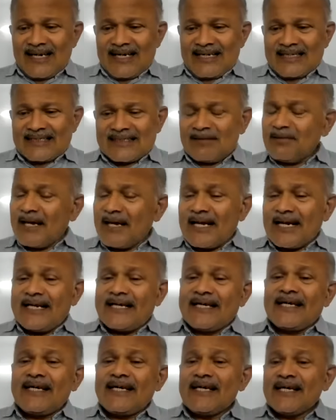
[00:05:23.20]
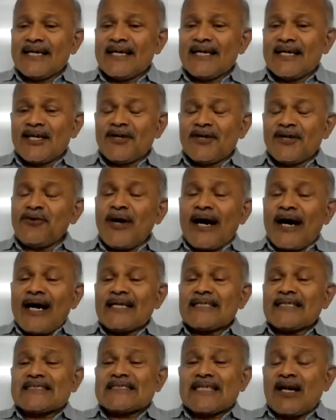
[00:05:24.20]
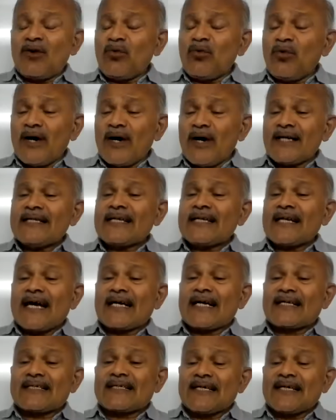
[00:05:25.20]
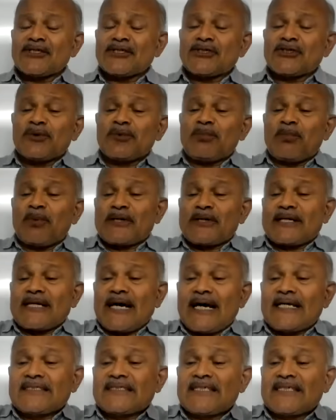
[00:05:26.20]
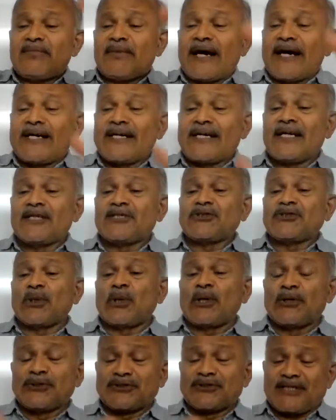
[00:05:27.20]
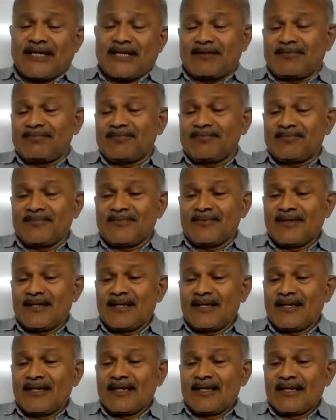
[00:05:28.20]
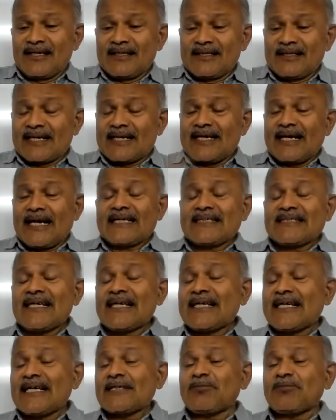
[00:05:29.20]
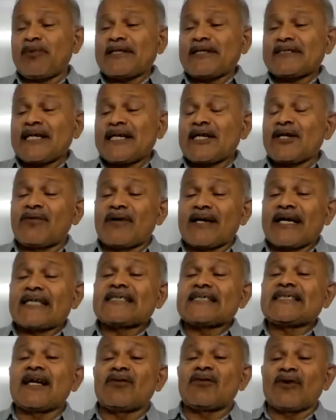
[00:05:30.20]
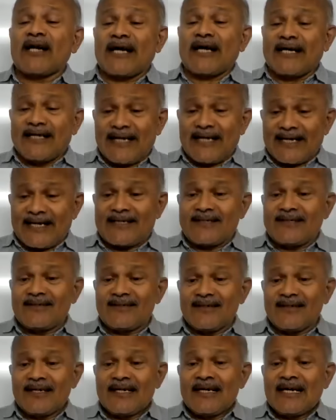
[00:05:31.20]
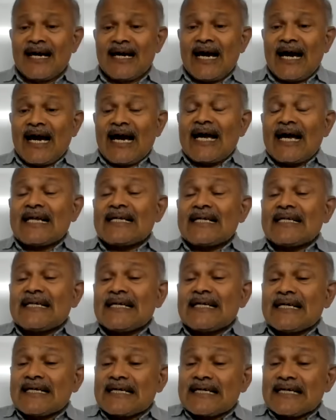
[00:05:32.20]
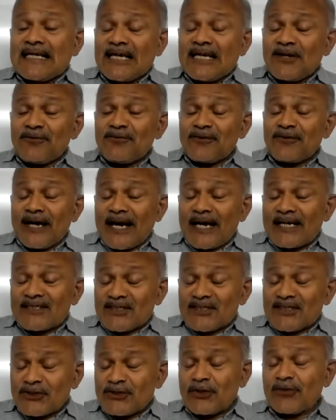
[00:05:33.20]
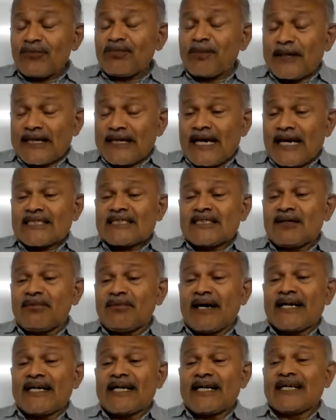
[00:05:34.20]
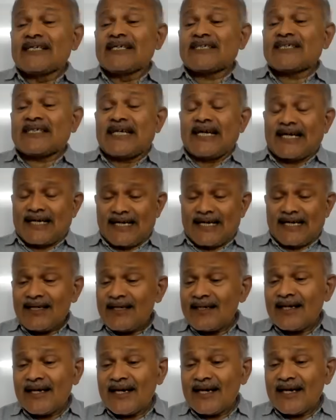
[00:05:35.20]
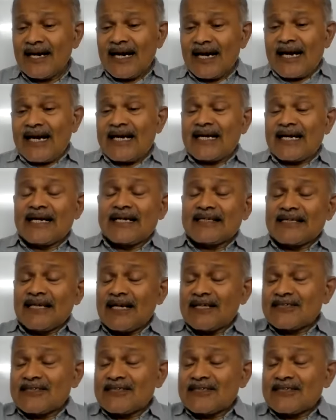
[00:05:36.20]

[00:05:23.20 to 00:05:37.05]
Similarly, if you add silver nitrate to potassium iodide solution, the reaction takes place and you will get silver iodide. And if excess of potassium iodide is taken and little